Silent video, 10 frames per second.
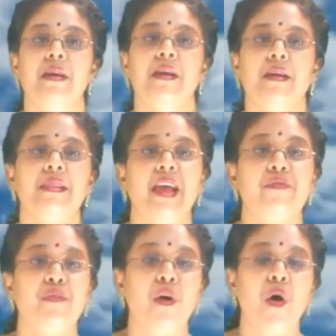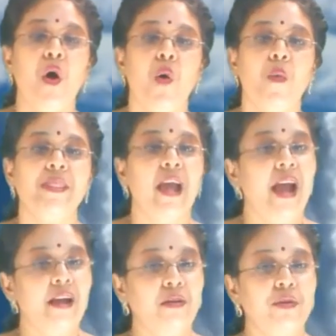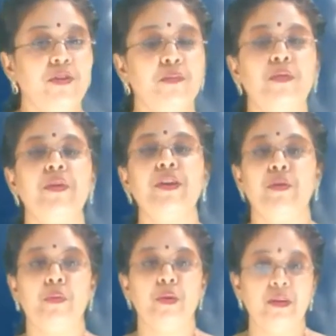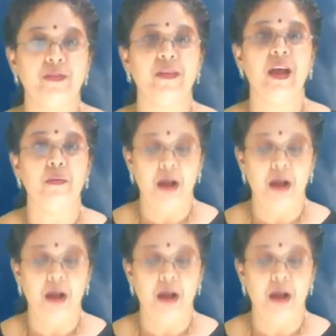Therefore, when the arrow is moving towards our